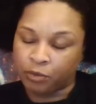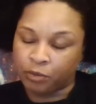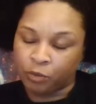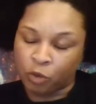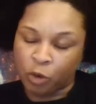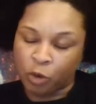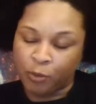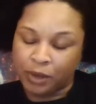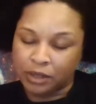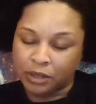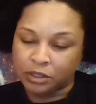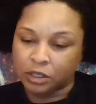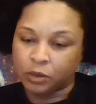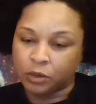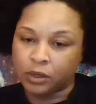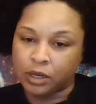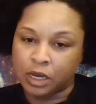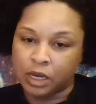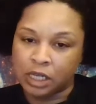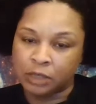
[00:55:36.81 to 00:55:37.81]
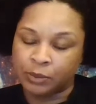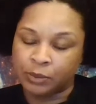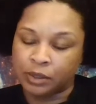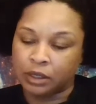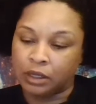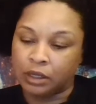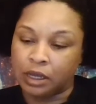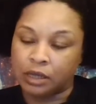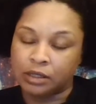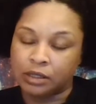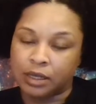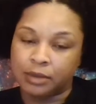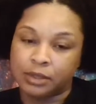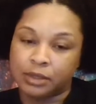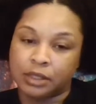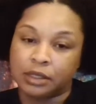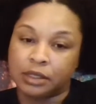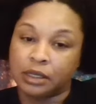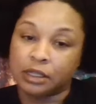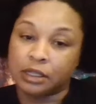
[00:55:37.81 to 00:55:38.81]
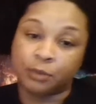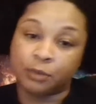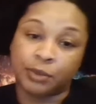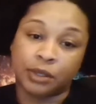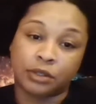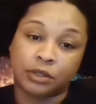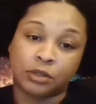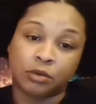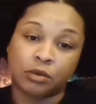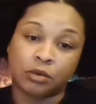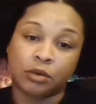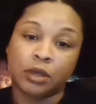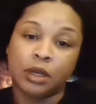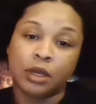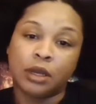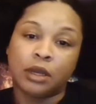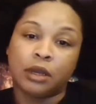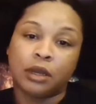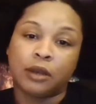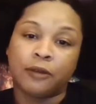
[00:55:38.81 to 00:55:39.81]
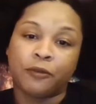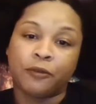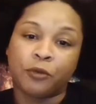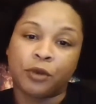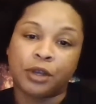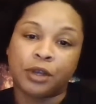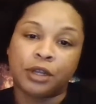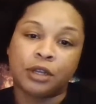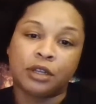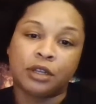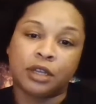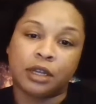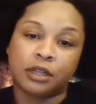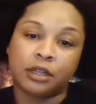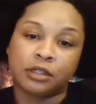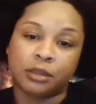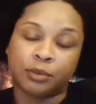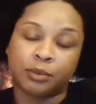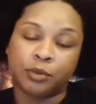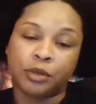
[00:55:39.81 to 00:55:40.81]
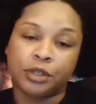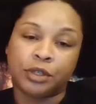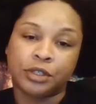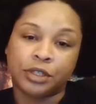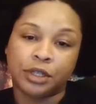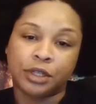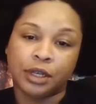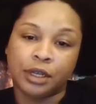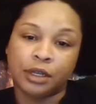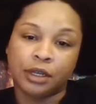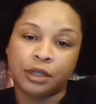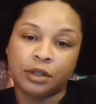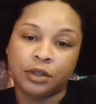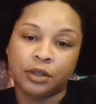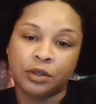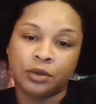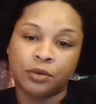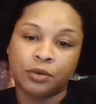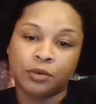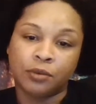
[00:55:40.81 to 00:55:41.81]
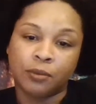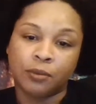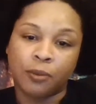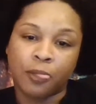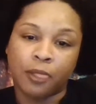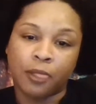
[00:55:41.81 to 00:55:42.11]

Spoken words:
romantic wise, but a lot of times it does speak to a friend that is appreciating you.